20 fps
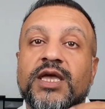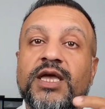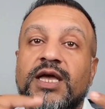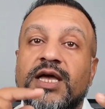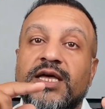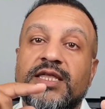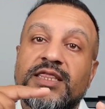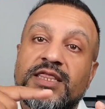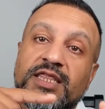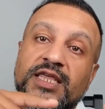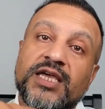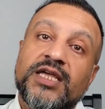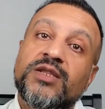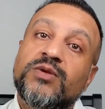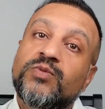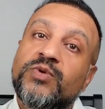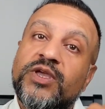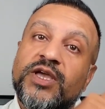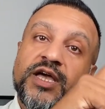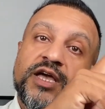and then
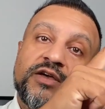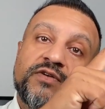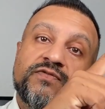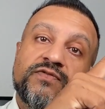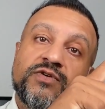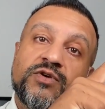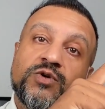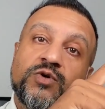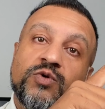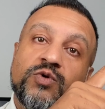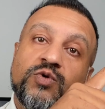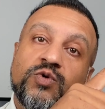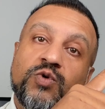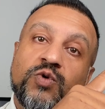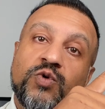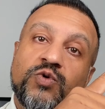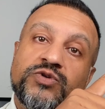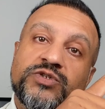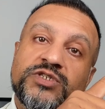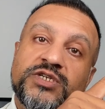we have
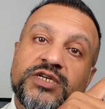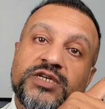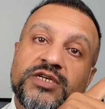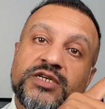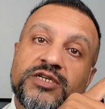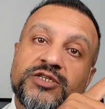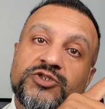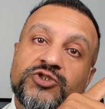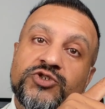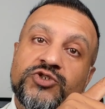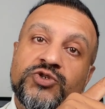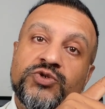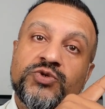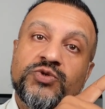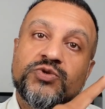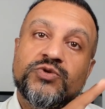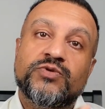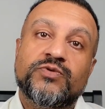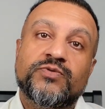quarter to.